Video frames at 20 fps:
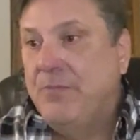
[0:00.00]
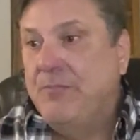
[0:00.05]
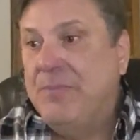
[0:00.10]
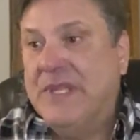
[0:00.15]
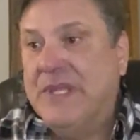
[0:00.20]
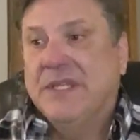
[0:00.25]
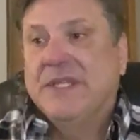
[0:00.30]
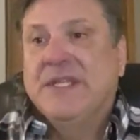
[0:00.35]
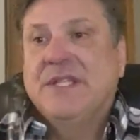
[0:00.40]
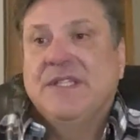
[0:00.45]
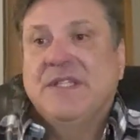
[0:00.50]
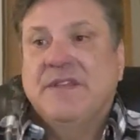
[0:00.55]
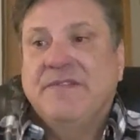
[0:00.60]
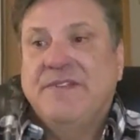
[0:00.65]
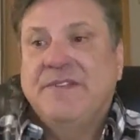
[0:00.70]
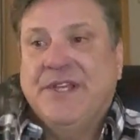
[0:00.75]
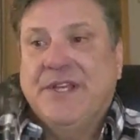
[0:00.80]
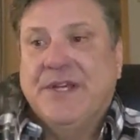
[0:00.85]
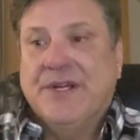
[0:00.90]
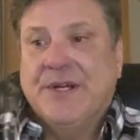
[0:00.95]
billions
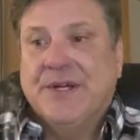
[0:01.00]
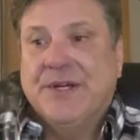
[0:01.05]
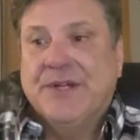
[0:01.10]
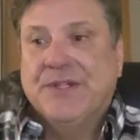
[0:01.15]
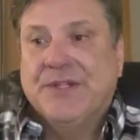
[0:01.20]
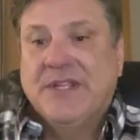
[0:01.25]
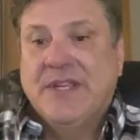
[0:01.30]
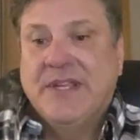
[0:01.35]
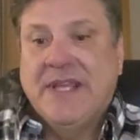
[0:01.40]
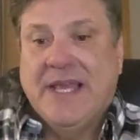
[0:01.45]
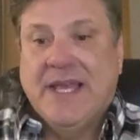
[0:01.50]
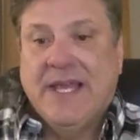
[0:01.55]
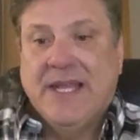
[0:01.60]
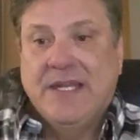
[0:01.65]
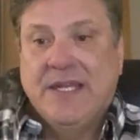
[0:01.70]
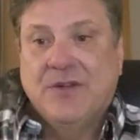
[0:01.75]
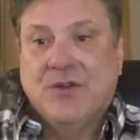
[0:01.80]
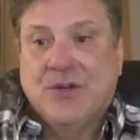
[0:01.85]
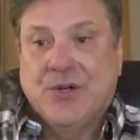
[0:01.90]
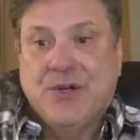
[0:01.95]
of years that
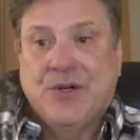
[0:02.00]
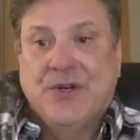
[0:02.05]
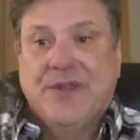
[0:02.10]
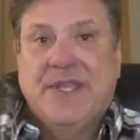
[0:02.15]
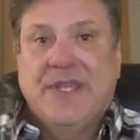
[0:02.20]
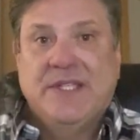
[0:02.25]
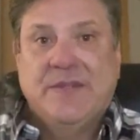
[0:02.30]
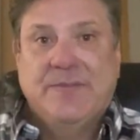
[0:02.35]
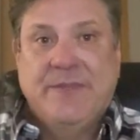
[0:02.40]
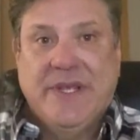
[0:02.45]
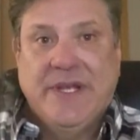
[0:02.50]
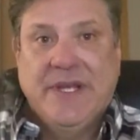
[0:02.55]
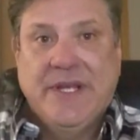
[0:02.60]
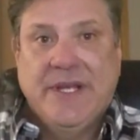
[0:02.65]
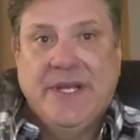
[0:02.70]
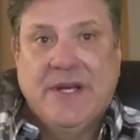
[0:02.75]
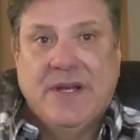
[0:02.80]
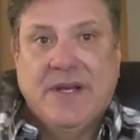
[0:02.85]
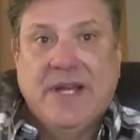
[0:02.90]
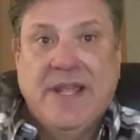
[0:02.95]
earth has been
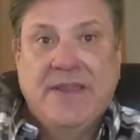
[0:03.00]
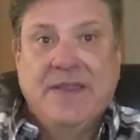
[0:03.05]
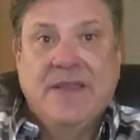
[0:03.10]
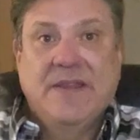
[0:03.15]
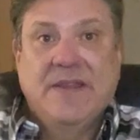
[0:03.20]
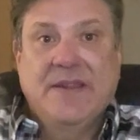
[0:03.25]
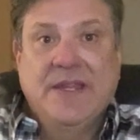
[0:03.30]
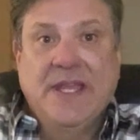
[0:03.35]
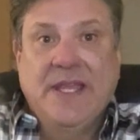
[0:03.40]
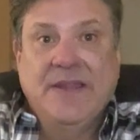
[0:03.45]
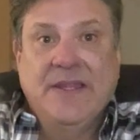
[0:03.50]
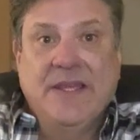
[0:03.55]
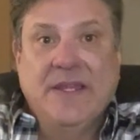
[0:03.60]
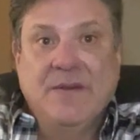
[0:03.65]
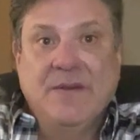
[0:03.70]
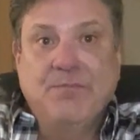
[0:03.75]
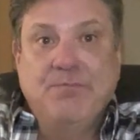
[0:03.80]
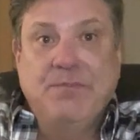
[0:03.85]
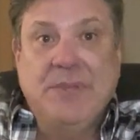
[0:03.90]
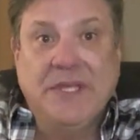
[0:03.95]
here and then and
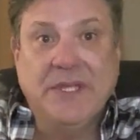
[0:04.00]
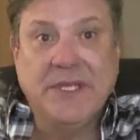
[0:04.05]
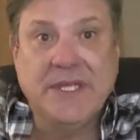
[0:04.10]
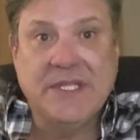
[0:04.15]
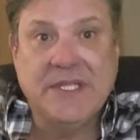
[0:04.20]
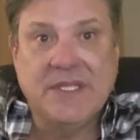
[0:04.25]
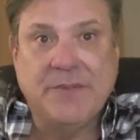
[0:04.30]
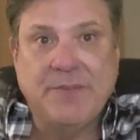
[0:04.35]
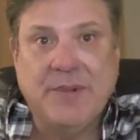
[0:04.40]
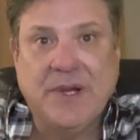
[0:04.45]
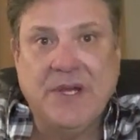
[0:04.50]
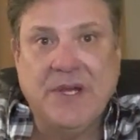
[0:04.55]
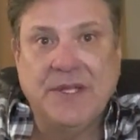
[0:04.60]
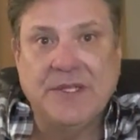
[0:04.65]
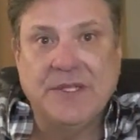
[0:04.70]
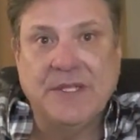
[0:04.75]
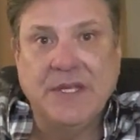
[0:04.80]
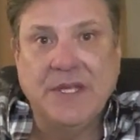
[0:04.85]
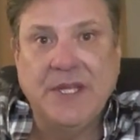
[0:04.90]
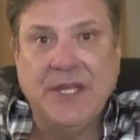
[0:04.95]
then billions
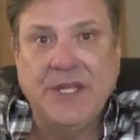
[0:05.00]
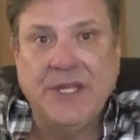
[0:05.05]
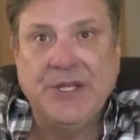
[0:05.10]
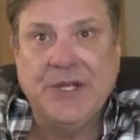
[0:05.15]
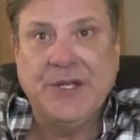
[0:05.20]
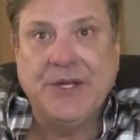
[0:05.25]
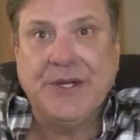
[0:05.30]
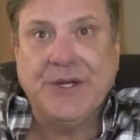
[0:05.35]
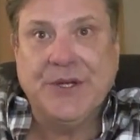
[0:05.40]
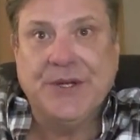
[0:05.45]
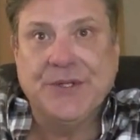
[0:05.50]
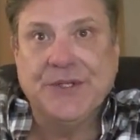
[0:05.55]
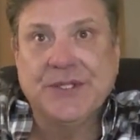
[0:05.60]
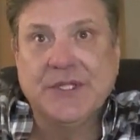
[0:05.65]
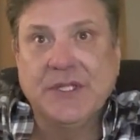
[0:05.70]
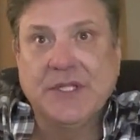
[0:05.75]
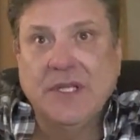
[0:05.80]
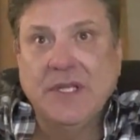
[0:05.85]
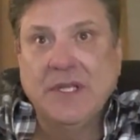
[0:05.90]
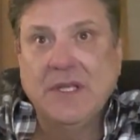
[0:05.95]
upon years
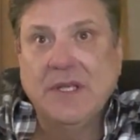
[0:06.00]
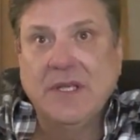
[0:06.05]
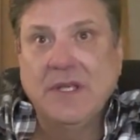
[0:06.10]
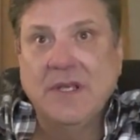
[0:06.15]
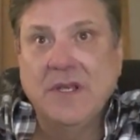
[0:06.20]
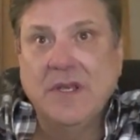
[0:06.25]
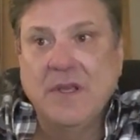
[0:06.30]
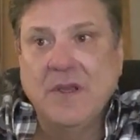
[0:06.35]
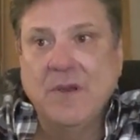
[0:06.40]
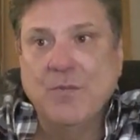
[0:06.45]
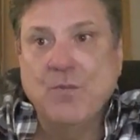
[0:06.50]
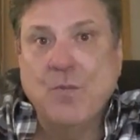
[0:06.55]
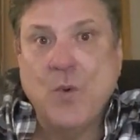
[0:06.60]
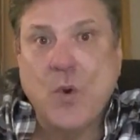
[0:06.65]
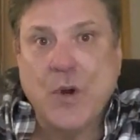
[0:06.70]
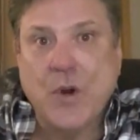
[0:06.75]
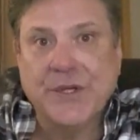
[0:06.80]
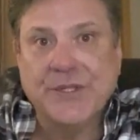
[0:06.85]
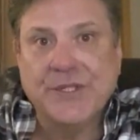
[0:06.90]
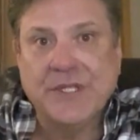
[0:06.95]

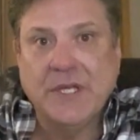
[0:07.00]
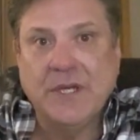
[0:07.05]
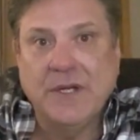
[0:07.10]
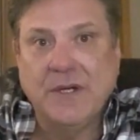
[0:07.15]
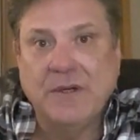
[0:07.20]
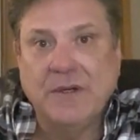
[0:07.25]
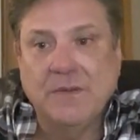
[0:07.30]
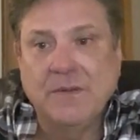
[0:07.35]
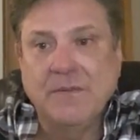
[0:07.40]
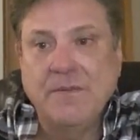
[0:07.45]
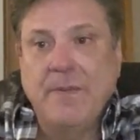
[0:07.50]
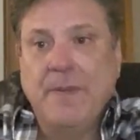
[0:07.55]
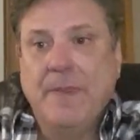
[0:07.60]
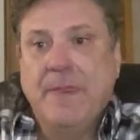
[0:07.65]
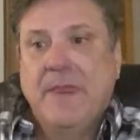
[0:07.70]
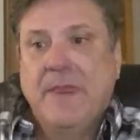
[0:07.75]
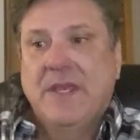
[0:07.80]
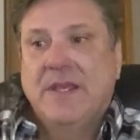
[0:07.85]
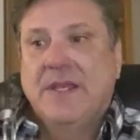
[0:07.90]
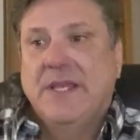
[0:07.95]
more so
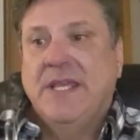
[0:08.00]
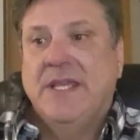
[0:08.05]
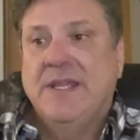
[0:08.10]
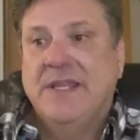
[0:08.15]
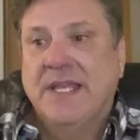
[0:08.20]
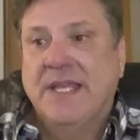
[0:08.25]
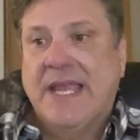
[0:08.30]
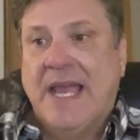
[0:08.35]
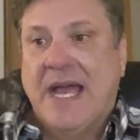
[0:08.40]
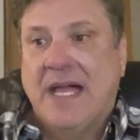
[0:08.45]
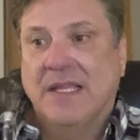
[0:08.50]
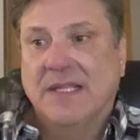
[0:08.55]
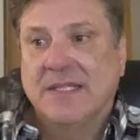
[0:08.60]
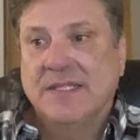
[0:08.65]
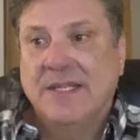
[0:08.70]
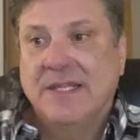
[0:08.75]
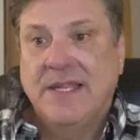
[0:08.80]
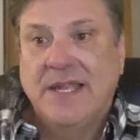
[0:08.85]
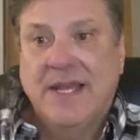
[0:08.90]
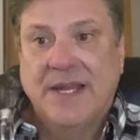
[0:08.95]
in the
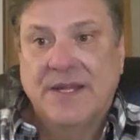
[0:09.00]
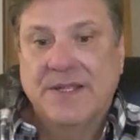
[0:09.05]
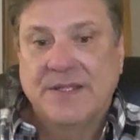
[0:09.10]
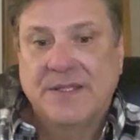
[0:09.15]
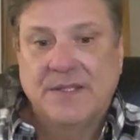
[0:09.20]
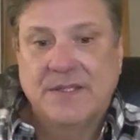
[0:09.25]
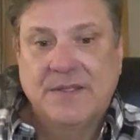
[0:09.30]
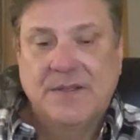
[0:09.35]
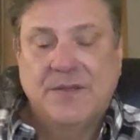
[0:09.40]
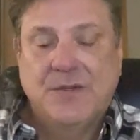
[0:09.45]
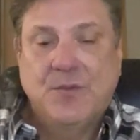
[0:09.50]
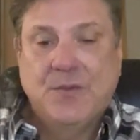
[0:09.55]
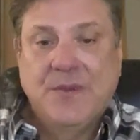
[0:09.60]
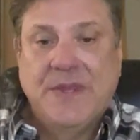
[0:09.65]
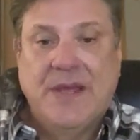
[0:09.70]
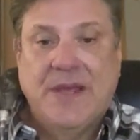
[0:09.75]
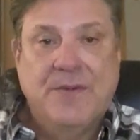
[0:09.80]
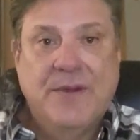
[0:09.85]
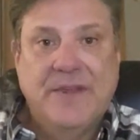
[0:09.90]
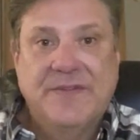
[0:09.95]
galaxy that is
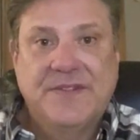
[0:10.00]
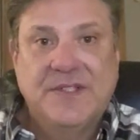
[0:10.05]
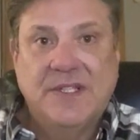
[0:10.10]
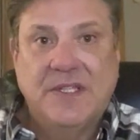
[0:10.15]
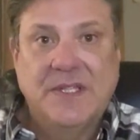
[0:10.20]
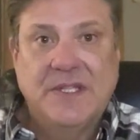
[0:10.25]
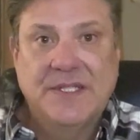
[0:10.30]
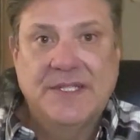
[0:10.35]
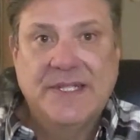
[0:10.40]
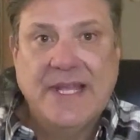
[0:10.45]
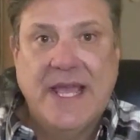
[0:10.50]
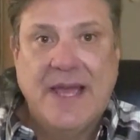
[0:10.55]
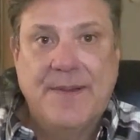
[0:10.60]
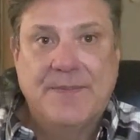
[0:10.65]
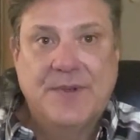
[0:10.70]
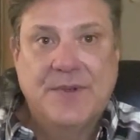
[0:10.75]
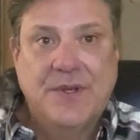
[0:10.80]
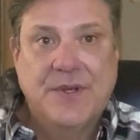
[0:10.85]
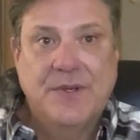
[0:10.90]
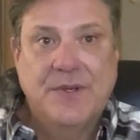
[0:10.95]
that we've still untapped